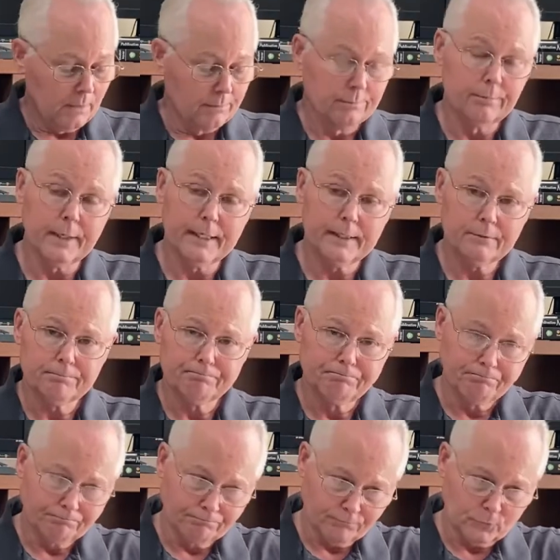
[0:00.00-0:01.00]
But
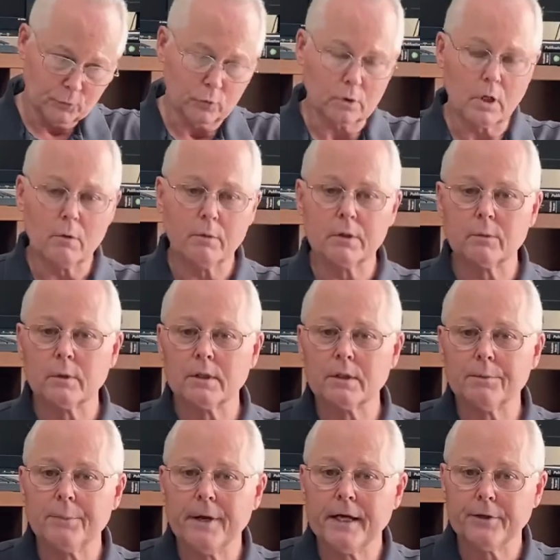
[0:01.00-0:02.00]
we'll go with what the
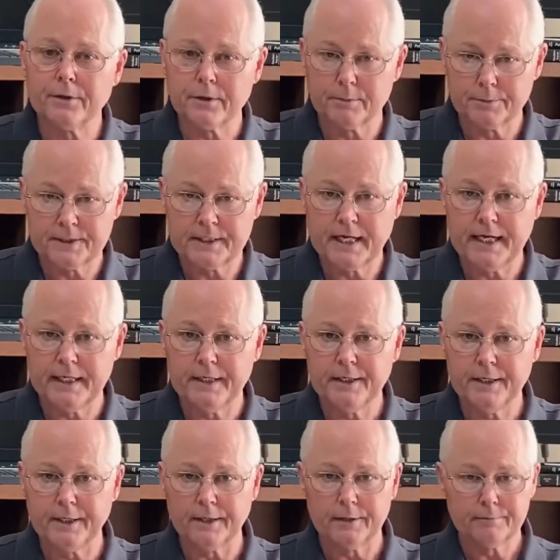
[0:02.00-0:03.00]
pendulum's saying
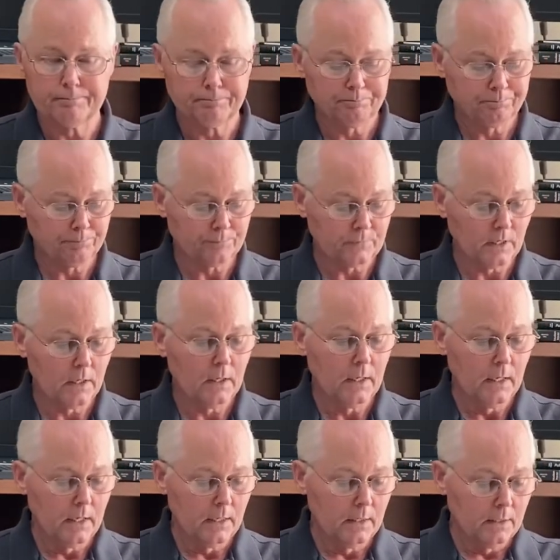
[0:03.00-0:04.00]
here.
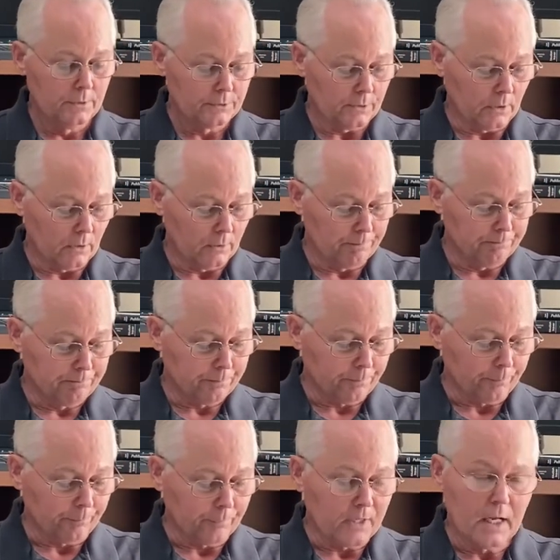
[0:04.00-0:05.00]
So
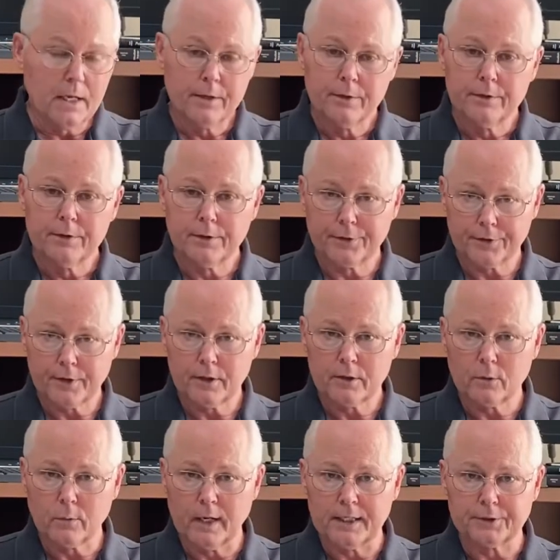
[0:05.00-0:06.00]
the third
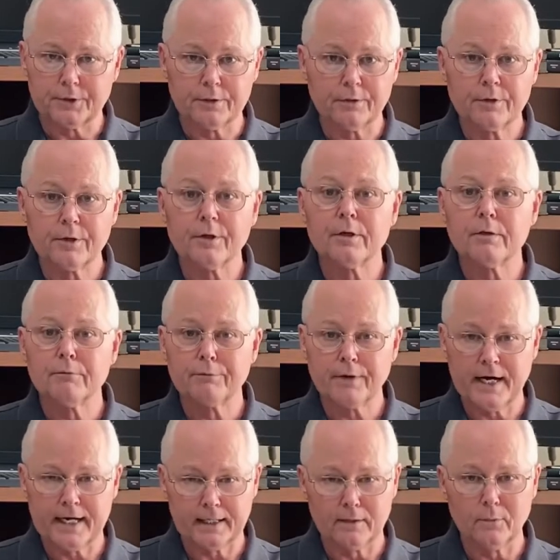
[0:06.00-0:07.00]
question, third and
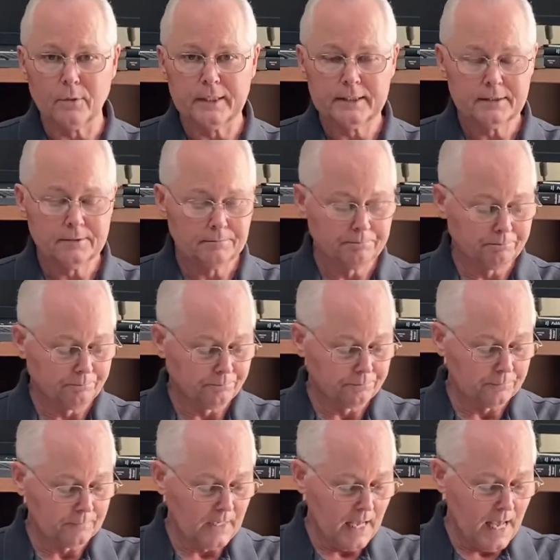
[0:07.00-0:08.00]
final one.
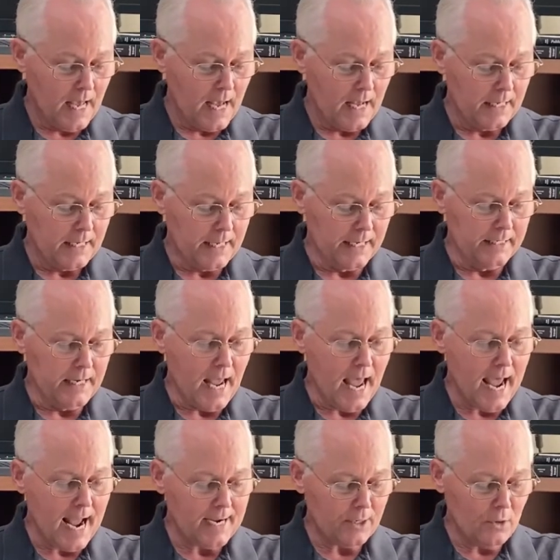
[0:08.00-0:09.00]
Can
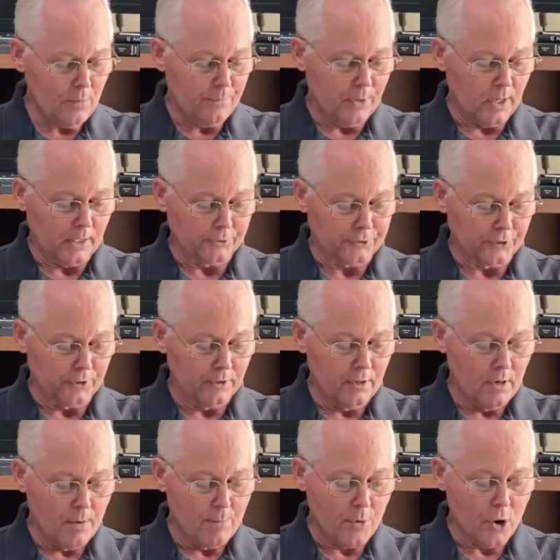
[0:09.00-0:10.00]
acupuncture
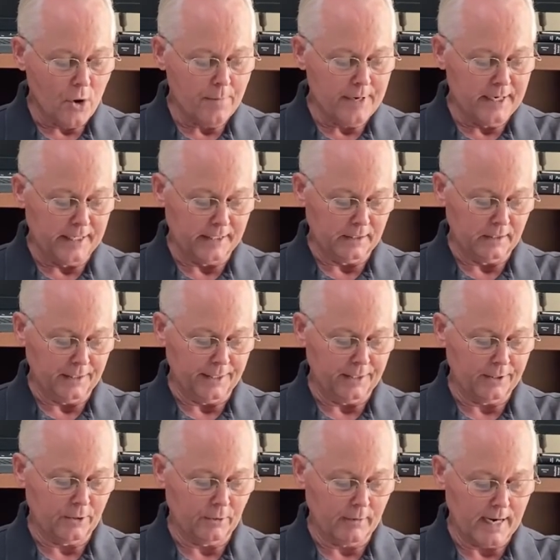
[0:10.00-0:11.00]
permanently
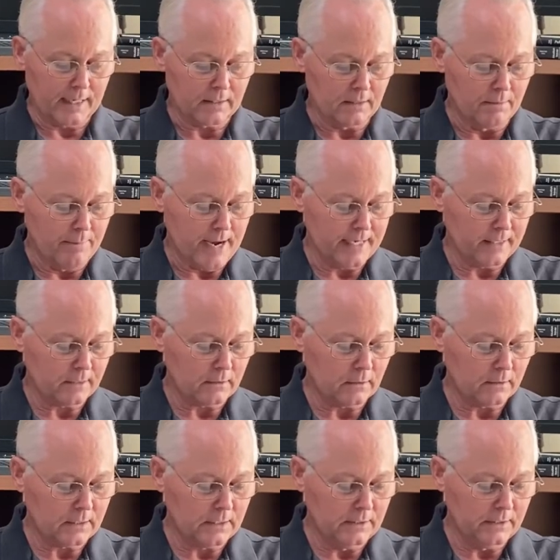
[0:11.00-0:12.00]
correct a medical
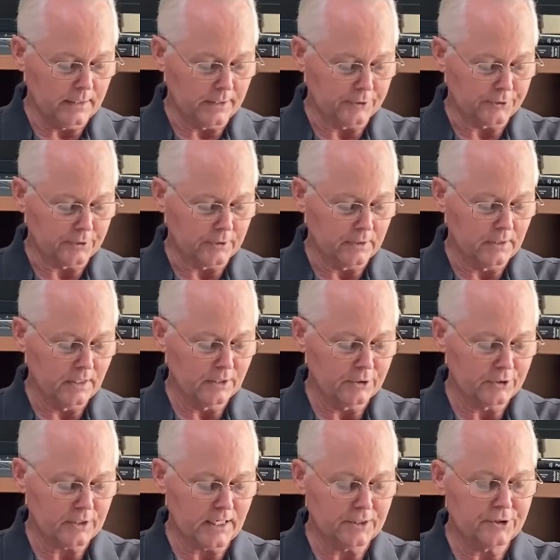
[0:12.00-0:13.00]
condition
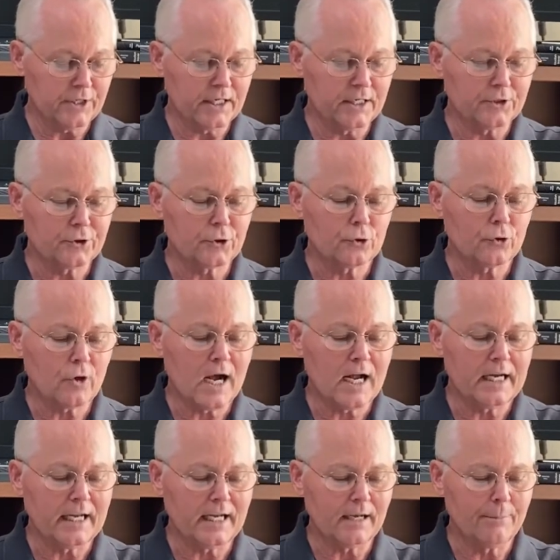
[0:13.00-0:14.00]
such as
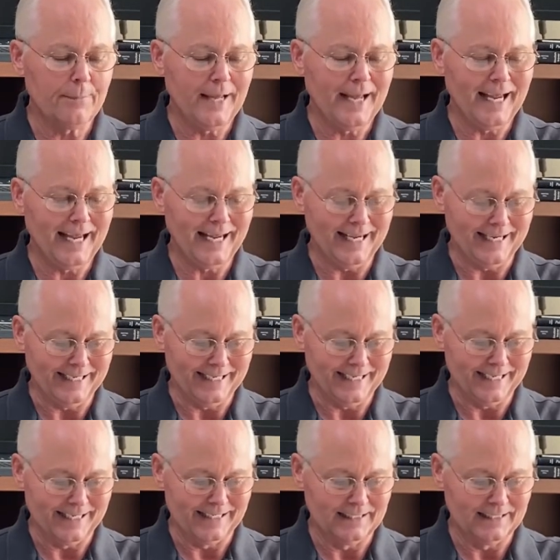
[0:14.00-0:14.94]
chronic pain?